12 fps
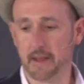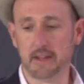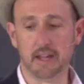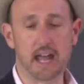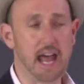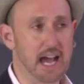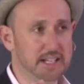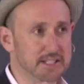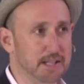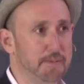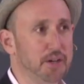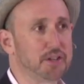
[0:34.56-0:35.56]
And actually,
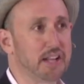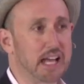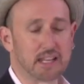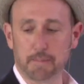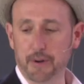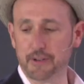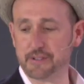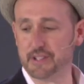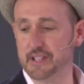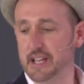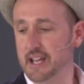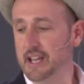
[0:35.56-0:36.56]
the most likely person
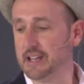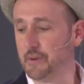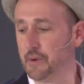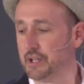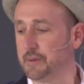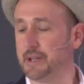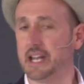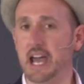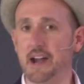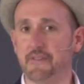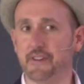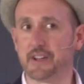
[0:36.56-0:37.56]
in the world to be an,
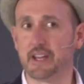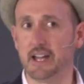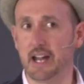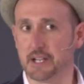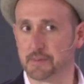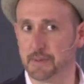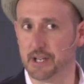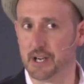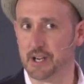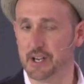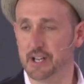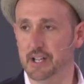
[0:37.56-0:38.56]
Afri- an
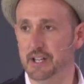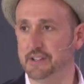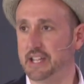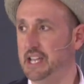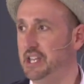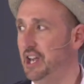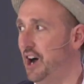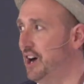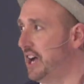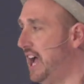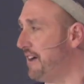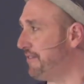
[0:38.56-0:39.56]
entrepreneur is a
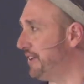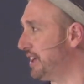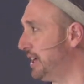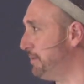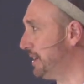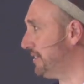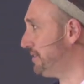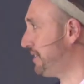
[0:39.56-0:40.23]
young African because